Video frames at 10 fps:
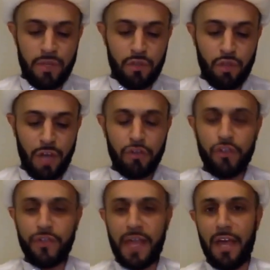To
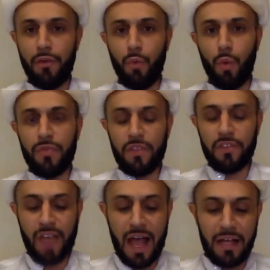understand what
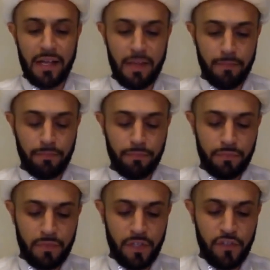this ayah
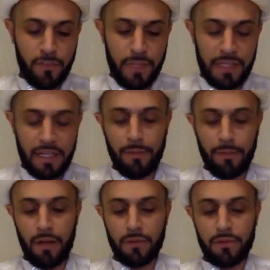is speaking
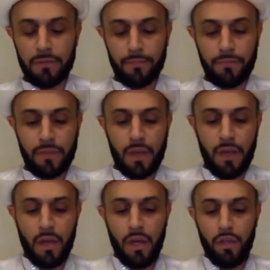about,
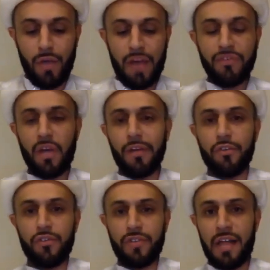you have to
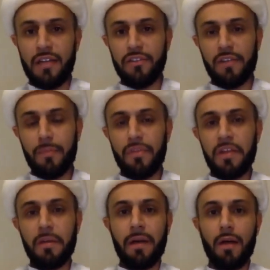understand
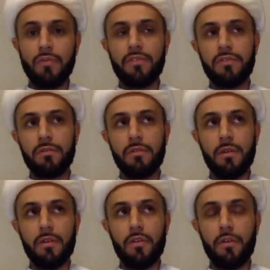something about
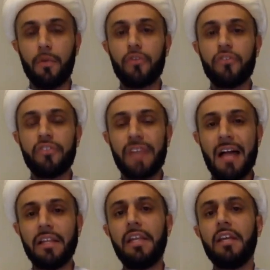the
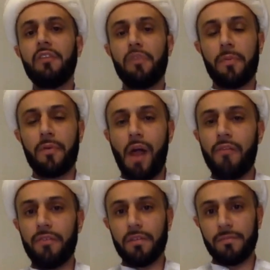personality of the
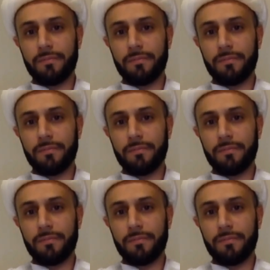Prophet.